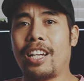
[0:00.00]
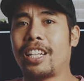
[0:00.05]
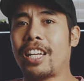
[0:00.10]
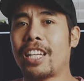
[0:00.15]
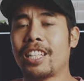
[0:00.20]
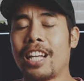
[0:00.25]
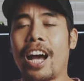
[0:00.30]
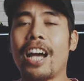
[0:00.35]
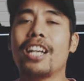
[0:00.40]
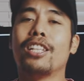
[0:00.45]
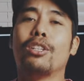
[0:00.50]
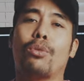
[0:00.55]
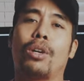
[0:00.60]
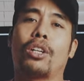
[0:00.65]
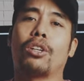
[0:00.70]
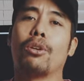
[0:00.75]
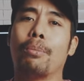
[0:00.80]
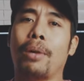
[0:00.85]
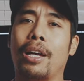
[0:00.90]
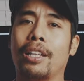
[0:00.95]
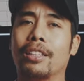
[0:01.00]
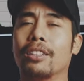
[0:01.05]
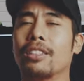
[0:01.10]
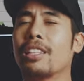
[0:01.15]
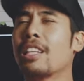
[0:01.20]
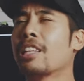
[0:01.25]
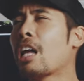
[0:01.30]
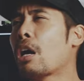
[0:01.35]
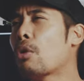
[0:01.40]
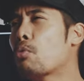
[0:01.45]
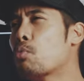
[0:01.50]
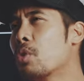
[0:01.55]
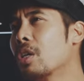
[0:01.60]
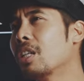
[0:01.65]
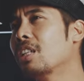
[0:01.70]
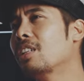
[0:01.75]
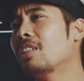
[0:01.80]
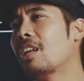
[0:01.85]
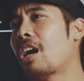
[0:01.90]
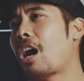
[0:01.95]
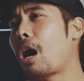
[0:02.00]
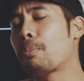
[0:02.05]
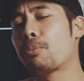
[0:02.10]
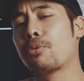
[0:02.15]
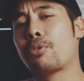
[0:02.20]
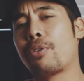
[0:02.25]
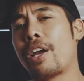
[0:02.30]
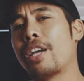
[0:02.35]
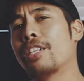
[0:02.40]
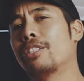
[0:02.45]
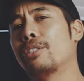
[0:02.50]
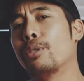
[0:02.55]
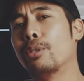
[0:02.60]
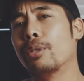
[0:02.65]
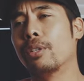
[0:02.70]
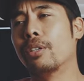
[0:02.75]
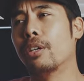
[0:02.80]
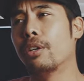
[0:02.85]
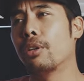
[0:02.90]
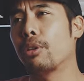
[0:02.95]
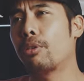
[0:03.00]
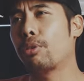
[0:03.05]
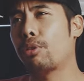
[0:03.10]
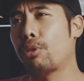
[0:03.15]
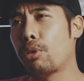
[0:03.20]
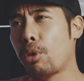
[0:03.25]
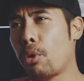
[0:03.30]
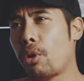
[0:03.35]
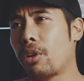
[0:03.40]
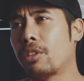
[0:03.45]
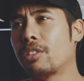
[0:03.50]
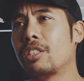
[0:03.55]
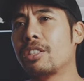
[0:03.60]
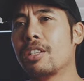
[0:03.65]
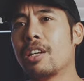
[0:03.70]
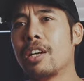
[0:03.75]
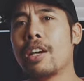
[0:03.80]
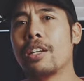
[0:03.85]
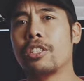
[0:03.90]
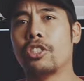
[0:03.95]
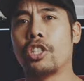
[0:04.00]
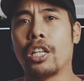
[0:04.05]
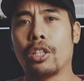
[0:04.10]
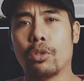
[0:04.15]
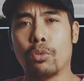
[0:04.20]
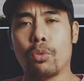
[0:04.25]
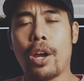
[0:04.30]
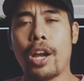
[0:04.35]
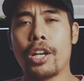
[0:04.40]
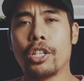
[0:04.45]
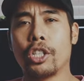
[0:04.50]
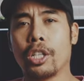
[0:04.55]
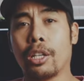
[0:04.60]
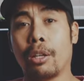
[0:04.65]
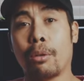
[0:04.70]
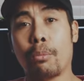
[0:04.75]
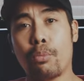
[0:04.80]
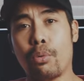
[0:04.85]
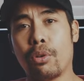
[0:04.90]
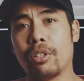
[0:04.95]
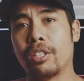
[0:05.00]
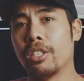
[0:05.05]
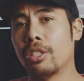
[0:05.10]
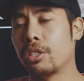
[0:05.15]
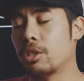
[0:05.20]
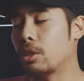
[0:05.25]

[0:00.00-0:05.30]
I can highly recommend it, and I will upgrade to the third generation pretty